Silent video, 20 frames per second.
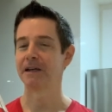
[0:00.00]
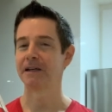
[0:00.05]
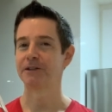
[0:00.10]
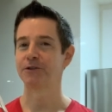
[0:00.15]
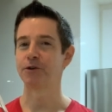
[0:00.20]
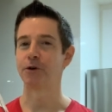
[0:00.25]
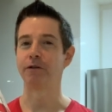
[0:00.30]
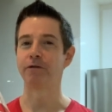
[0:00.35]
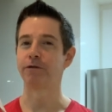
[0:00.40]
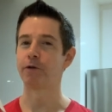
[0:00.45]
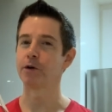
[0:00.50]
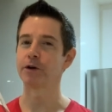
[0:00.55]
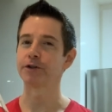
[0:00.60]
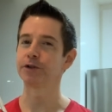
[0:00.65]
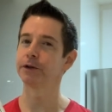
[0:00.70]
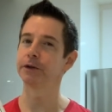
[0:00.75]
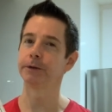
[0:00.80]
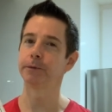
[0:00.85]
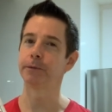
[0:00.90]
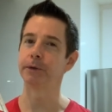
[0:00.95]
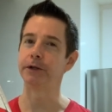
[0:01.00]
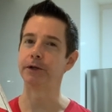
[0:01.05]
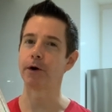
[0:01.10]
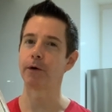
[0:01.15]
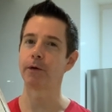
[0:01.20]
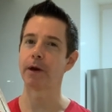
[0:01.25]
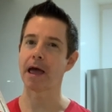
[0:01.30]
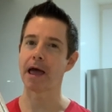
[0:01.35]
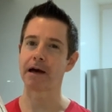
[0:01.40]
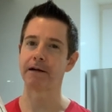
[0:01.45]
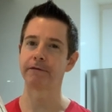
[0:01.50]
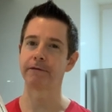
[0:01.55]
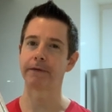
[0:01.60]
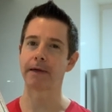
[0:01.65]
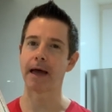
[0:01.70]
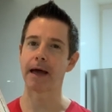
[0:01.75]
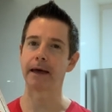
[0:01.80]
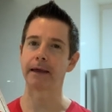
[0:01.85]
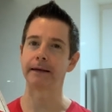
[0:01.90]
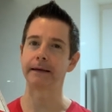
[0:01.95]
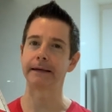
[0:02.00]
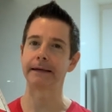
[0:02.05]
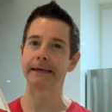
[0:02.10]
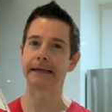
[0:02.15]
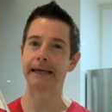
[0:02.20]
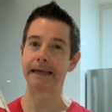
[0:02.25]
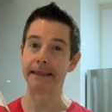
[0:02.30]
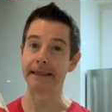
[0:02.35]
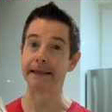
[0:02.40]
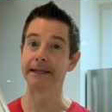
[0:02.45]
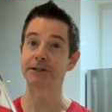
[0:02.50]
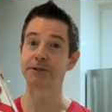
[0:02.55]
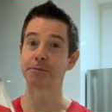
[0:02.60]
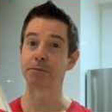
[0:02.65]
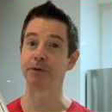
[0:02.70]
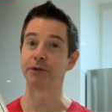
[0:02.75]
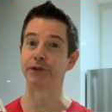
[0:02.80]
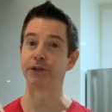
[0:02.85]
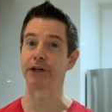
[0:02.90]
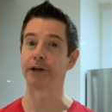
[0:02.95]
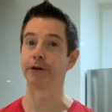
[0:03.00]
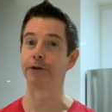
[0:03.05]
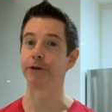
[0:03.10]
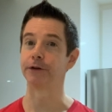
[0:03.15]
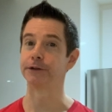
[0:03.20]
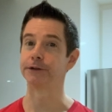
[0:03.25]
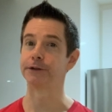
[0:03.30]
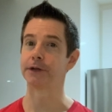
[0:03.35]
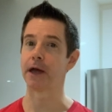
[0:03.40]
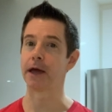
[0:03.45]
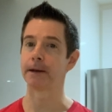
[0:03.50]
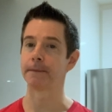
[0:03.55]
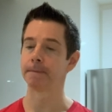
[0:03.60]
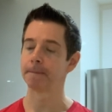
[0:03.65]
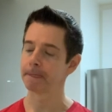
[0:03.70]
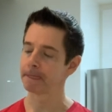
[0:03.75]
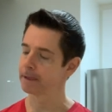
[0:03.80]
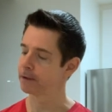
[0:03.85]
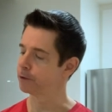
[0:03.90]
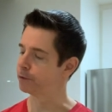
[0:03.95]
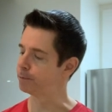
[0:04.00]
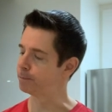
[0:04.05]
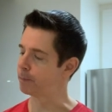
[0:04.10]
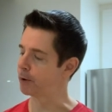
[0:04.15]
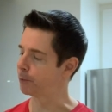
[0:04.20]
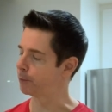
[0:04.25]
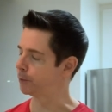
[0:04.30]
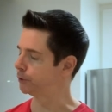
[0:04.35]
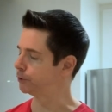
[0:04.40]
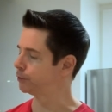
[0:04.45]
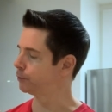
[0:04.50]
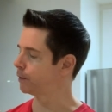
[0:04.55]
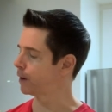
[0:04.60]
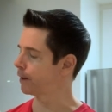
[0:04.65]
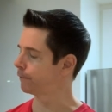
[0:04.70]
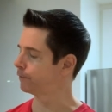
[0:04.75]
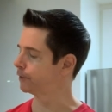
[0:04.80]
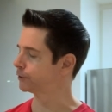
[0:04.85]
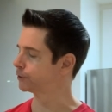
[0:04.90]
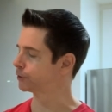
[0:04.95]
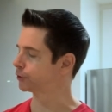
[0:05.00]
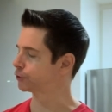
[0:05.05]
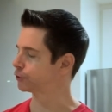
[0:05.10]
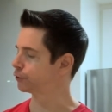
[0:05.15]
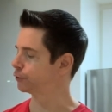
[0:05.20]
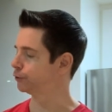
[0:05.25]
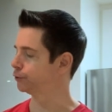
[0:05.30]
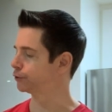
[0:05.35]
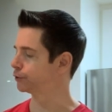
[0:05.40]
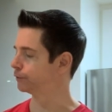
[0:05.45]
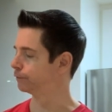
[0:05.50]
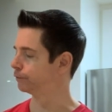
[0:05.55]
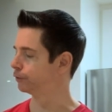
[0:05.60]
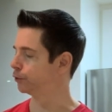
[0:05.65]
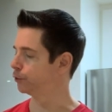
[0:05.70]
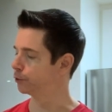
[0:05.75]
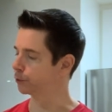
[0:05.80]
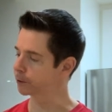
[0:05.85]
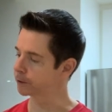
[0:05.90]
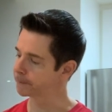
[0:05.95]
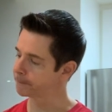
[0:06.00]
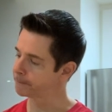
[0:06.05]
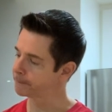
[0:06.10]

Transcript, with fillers: So unfortunately, we don't have that in this particular set, but we do have this exclusive Luke.